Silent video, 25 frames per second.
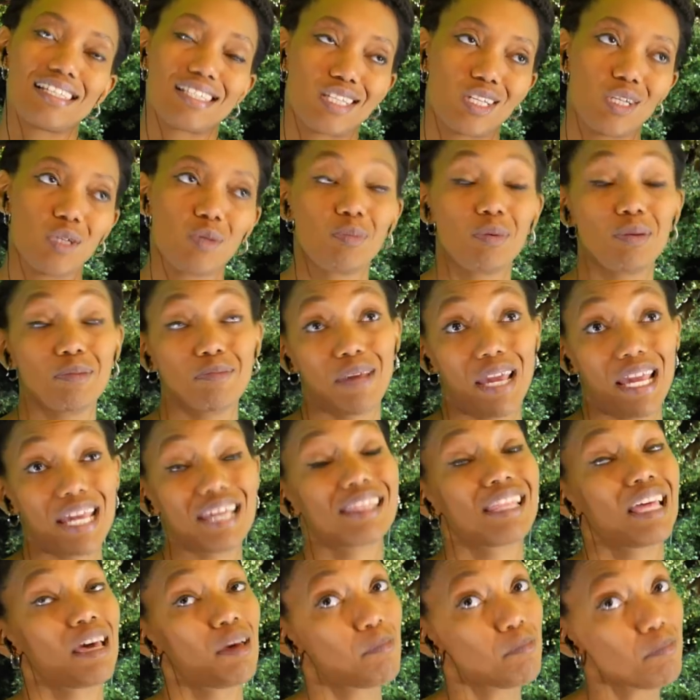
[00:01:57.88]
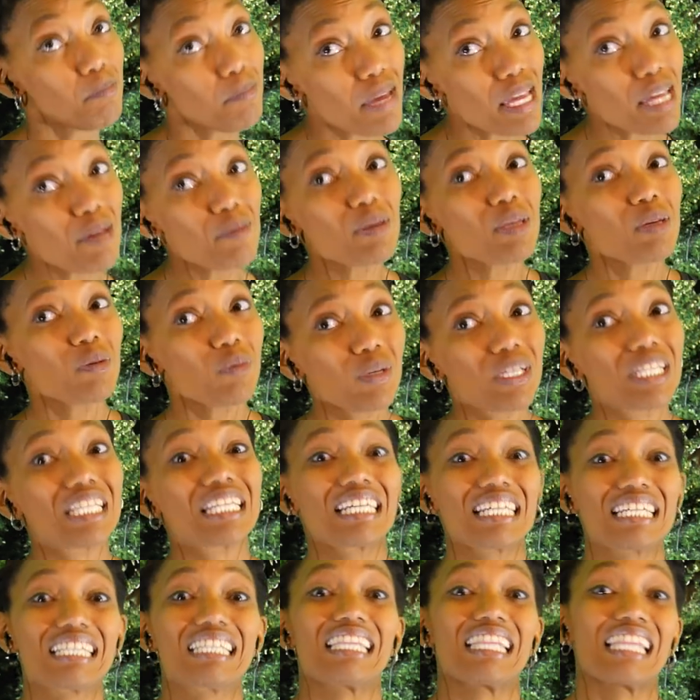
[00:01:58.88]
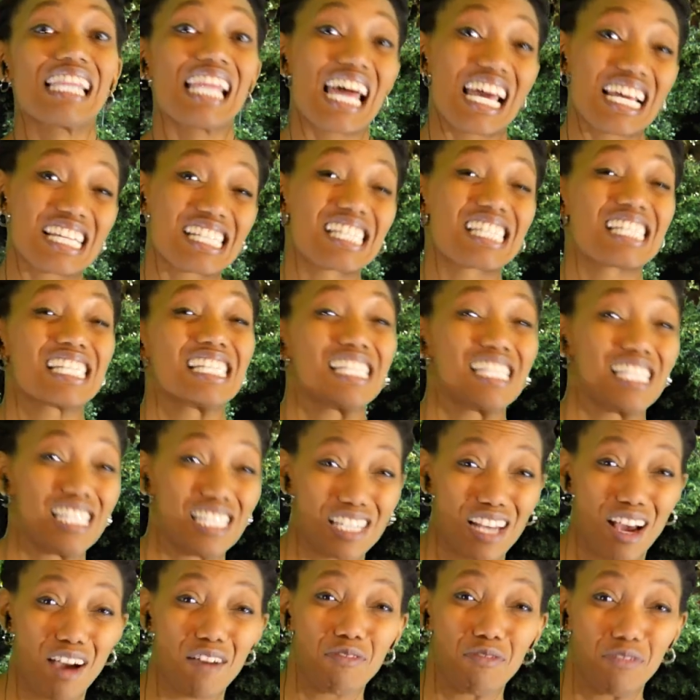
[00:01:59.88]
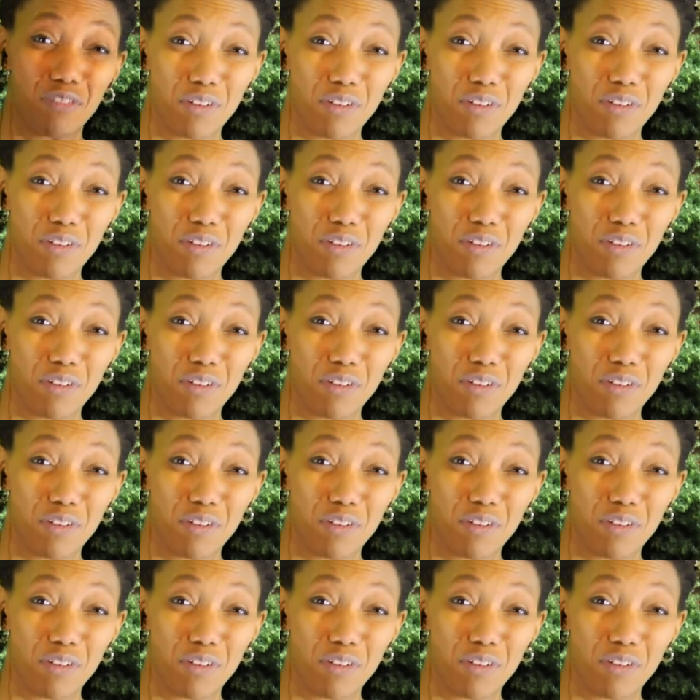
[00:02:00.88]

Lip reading: could be made that maybe we need less stuff.